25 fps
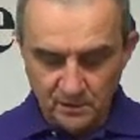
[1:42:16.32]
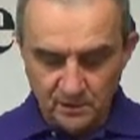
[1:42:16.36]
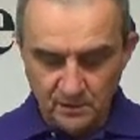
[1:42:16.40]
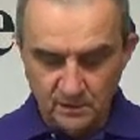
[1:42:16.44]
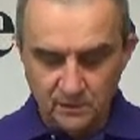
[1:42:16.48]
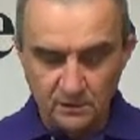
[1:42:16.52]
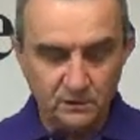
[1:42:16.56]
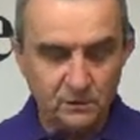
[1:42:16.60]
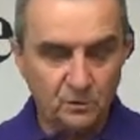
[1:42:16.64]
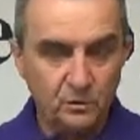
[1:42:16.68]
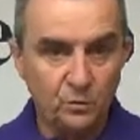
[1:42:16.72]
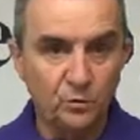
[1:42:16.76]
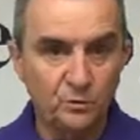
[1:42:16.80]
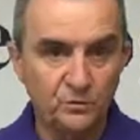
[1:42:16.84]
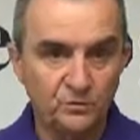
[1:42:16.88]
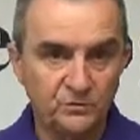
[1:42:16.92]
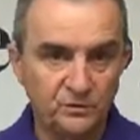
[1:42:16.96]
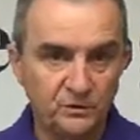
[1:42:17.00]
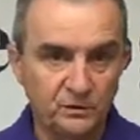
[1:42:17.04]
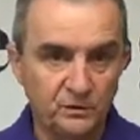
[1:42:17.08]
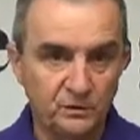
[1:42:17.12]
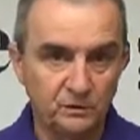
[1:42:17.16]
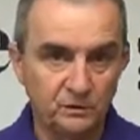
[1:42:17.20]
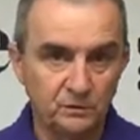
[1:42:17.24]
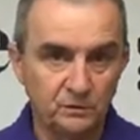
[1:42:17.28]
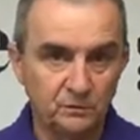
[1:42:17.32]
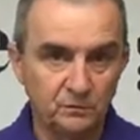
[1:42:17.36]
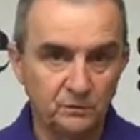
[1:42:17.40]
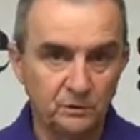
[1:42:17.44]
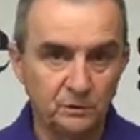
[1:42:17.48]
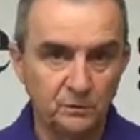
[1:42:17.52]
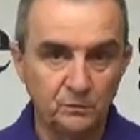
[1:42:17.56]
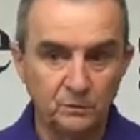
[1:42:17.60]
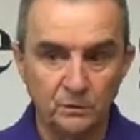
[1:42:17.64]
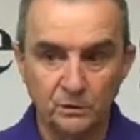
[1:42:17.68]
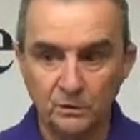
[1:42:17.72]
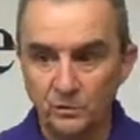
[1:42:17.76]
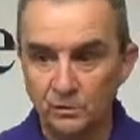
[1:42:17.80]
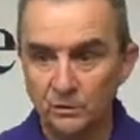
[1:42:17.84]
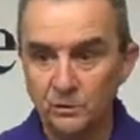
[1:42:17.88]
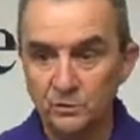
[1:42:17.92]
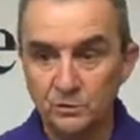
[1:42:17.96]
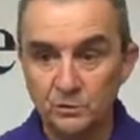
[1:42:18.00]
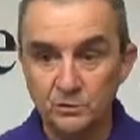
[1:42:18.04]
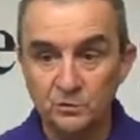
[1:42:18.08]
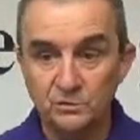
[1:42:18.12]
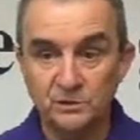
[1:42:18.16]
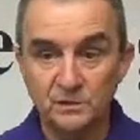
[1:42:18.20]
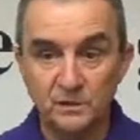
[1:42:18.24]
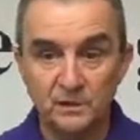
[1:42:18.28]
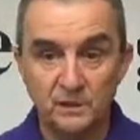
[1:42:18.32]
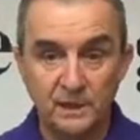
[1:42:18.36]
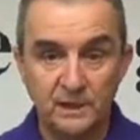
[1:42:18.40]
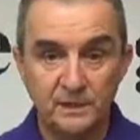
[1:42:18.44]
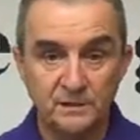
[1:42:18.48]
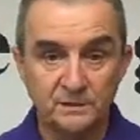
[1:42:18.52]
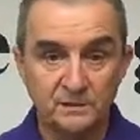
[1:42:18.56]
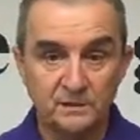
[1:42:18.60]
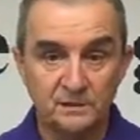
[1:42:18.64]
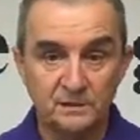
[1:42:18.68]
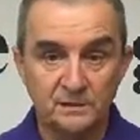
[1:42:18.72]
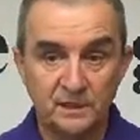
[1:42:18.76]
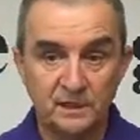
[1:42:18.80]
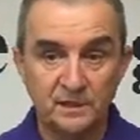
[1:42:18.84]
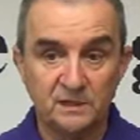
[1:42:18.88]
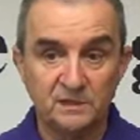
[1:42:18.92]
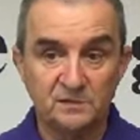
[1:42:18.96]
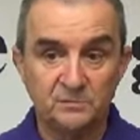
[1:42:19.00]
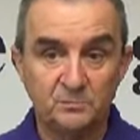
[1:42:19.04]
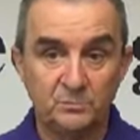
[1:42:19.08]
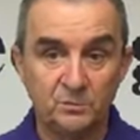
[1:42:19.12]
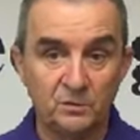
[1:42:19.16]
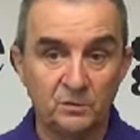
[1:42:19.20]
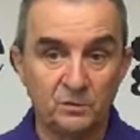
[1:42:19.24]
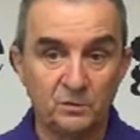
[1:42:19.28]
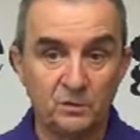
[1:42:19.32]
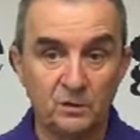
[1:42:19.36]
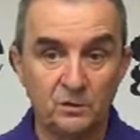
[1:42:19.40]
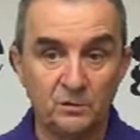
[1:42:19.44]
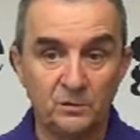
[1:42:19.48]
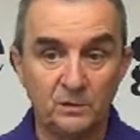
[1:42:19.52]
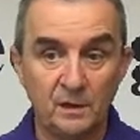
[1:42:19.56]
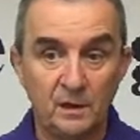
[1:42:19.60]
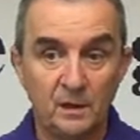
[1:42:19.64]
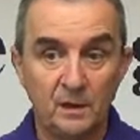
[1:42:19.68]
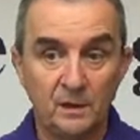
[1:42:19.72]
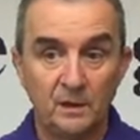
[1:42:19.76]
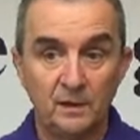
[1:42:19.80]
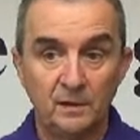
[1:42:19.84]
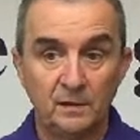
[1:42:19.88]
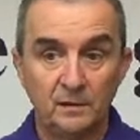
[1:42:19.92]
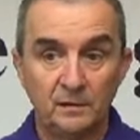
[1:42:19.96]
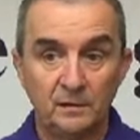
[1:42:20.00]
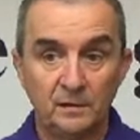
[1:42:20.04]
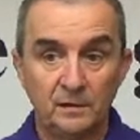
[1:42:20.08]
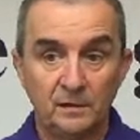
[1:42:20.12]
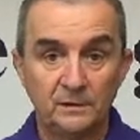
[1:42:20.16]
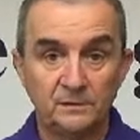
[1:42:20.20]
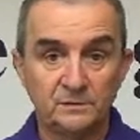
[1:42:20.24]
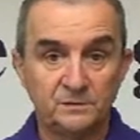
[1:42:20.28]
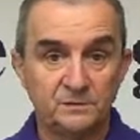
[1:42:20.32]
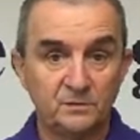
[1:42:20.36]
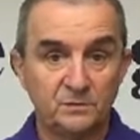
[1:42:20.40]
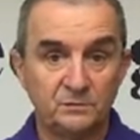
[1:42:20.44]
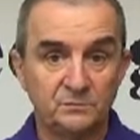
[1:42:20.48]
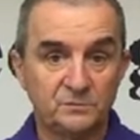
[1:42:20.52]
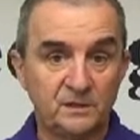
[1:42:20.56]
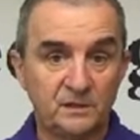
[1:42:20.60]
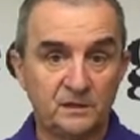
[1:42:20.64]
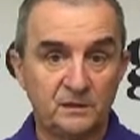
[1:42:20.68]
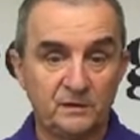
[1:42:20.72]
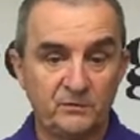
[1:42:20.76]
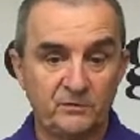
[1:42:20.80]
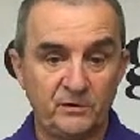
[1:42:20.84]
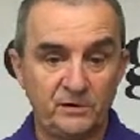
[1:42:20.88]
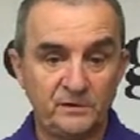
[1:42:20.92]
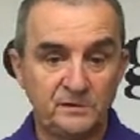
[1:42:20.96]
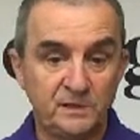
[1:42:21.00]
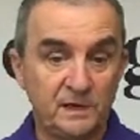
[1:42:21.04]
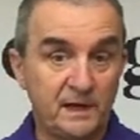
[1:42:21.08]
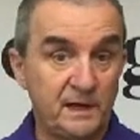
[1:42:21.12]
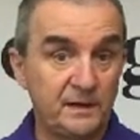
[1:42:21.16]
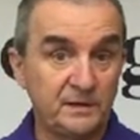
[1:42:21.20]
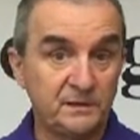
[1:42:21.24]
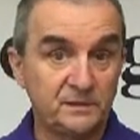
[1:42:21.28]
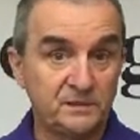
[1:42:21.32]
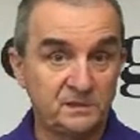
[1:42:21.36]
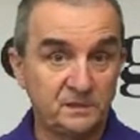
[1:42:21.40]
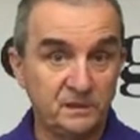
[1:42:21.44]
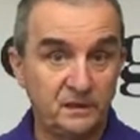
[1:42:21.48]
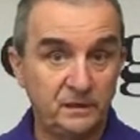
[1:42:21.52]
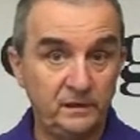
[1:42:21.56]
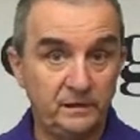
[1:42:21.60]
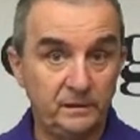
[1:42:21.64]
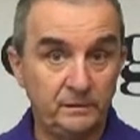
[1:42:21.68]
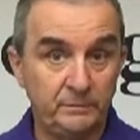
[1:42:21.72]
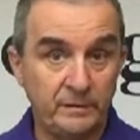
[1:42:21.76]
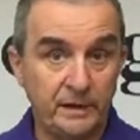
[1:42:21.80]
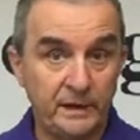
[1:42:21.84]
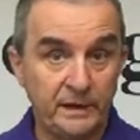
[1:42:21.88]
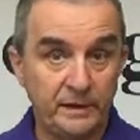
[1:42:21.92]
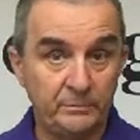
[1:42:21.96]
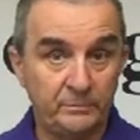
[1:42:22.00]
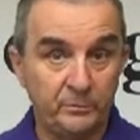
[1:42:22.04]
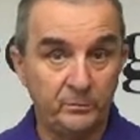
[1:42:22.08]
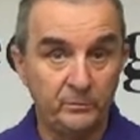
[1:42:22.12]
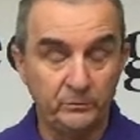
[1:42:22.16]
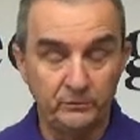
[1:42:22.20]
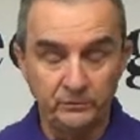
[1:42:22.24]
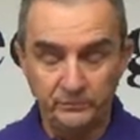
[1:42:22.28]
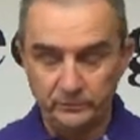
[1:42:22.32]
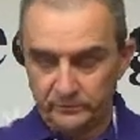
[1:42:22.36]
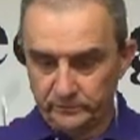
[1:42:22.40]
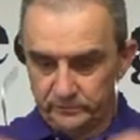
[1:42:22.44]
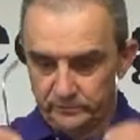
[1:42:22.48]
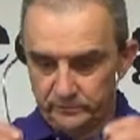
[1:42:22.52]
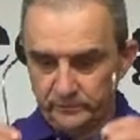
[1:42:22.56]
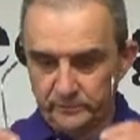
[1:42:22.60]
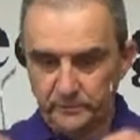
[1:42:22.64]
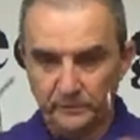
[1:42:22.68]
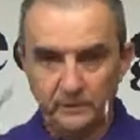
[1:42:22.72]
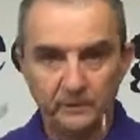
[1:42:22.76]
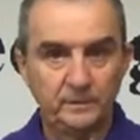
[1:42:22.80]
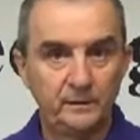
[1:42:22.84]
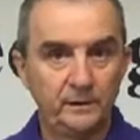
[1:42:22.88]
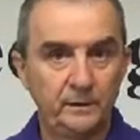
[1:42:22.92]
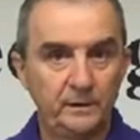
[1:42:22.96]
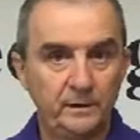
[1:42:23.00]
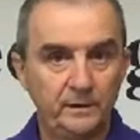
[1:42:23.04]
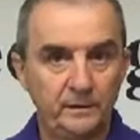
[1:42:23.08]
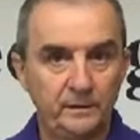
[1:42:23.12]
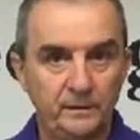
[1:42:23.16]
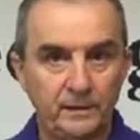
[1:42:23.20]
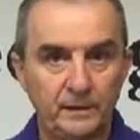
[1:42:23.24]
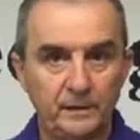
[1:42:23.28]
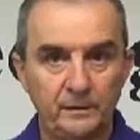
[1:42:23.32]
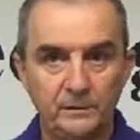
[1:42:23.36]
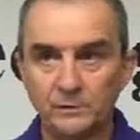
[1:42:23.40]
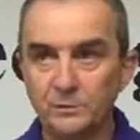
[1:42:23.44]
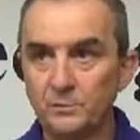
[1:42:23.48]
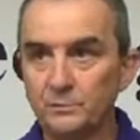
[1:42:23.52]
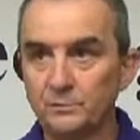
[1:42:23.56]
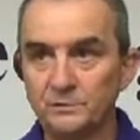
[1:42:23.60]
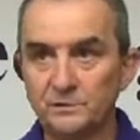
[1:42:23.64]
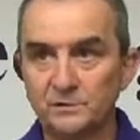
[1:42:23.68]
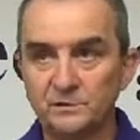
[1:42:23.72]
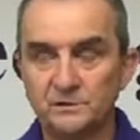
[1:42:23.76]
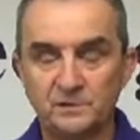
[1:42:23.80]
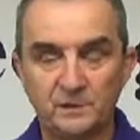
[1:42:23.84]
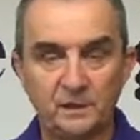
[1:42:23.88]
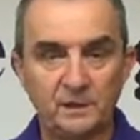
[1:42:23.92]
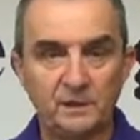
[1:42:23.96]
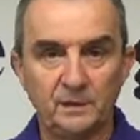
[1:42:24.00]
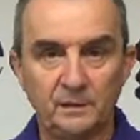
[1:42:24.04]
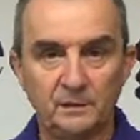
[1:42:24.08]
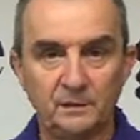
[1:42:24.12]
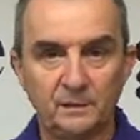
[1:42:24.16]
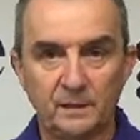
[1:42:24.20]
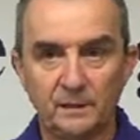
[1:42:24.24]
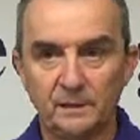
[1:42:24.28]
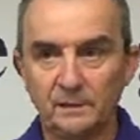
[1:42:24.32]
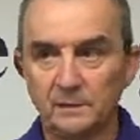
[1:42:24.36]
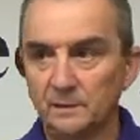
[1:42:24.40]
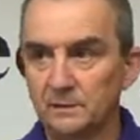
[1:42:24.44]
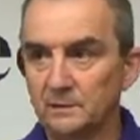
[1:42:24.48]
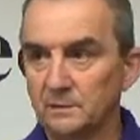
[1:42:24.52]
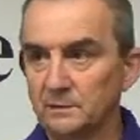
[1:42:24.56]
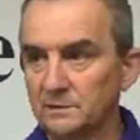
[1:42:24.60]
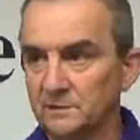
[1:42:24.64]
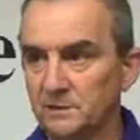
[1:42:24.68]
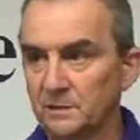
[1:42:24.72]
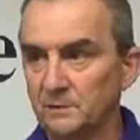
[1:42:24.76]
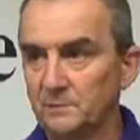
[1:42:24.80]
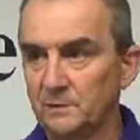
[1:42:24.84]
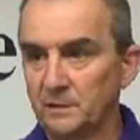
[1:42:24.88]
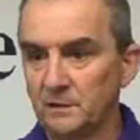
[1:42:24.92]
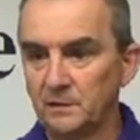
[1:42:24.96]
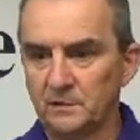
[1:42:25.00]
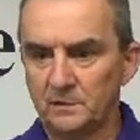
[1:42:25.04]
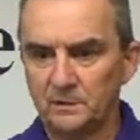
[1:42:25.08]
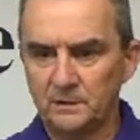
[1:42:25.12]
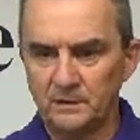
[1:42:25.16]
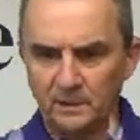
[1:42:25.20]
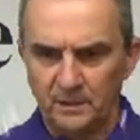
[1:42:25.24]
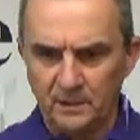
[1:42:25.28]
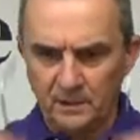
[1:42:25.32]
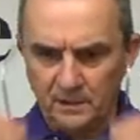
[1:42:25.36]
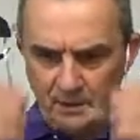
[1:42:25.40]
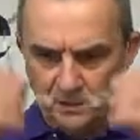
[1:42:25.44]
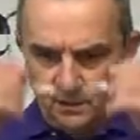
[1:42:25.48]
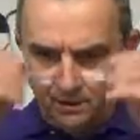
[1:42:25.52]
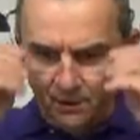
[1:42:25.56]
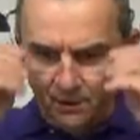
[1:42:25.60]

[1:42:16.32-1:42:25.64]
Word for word: in the course here. We're going to use it as a textbook on, it's going to sound crazy, how to study the Bible. Now, you would just think that in a seminary